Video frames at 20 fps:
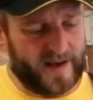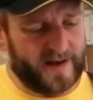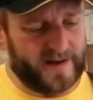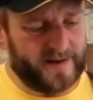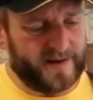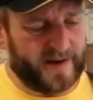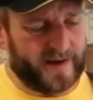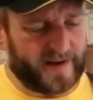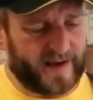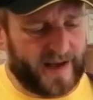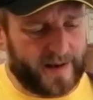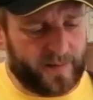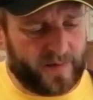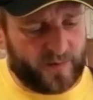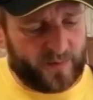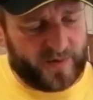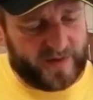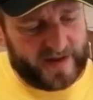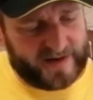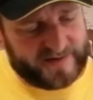and I
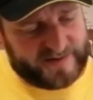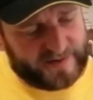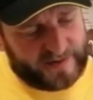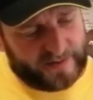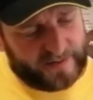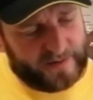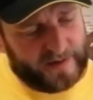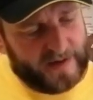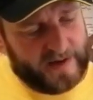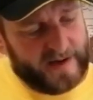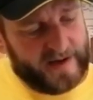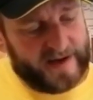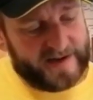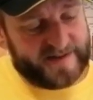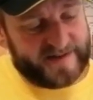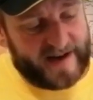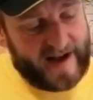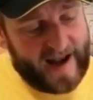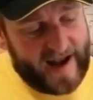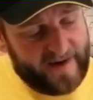came up with this. So
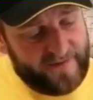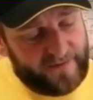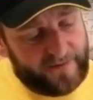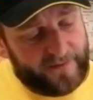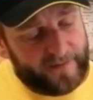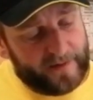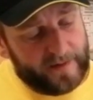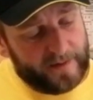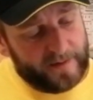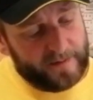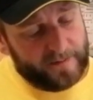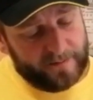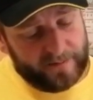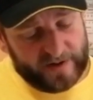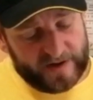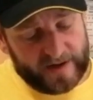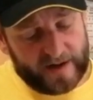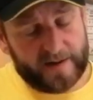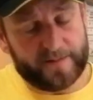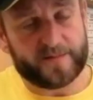it's an F,
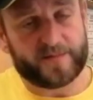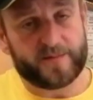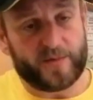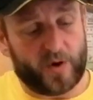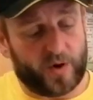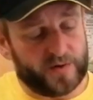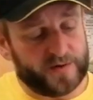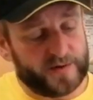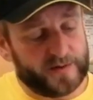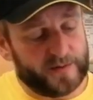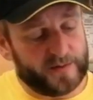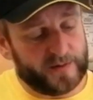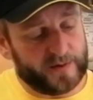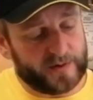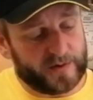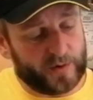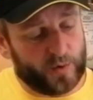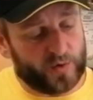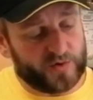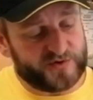but I'm
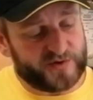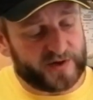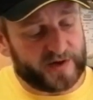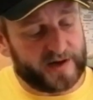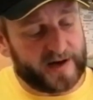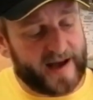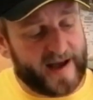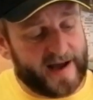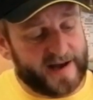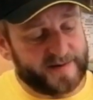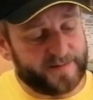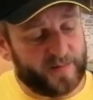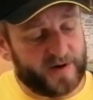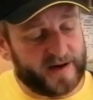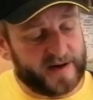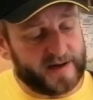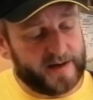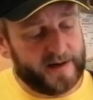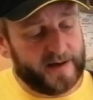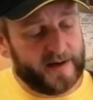also going to add
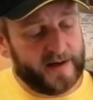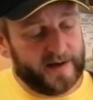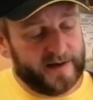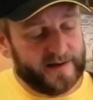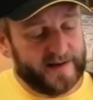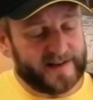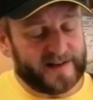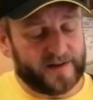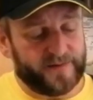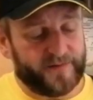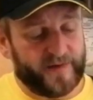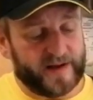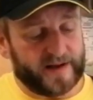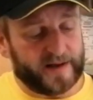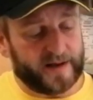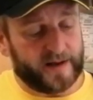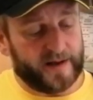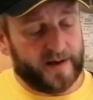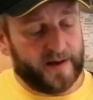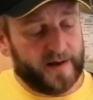my little
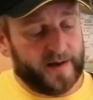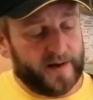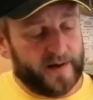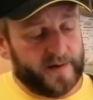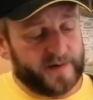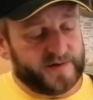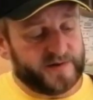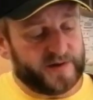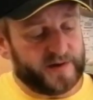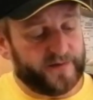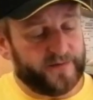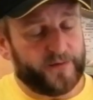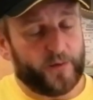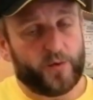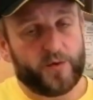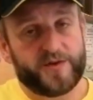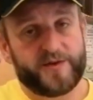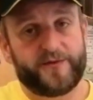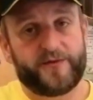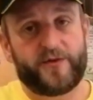finger to the
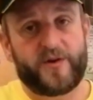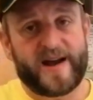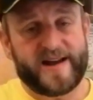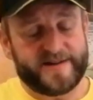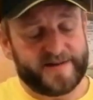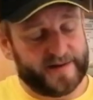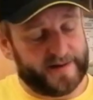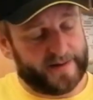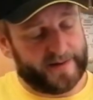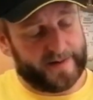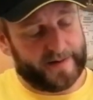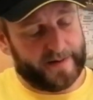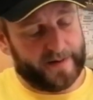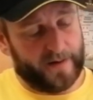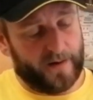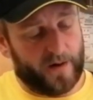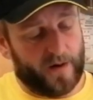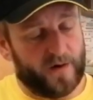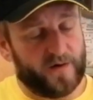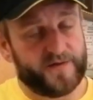4th fret
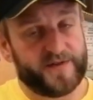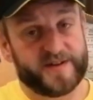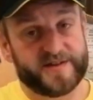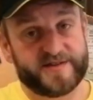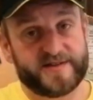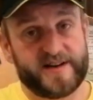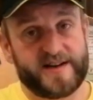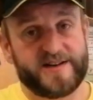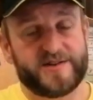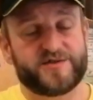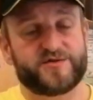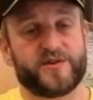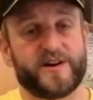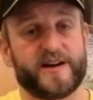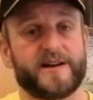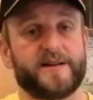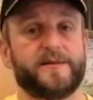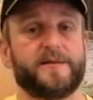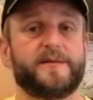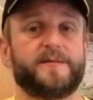of the C
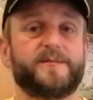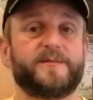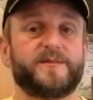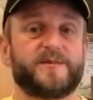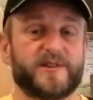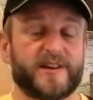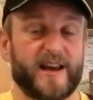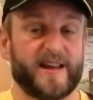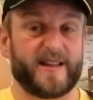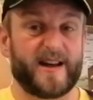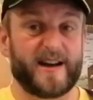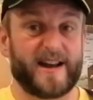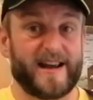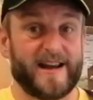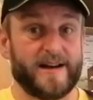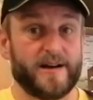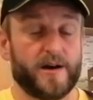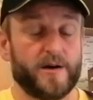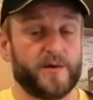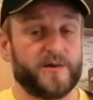string to get
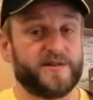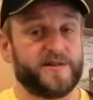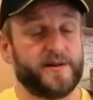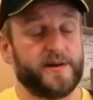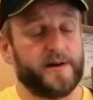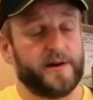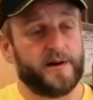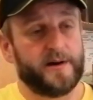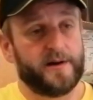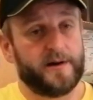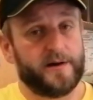that E note.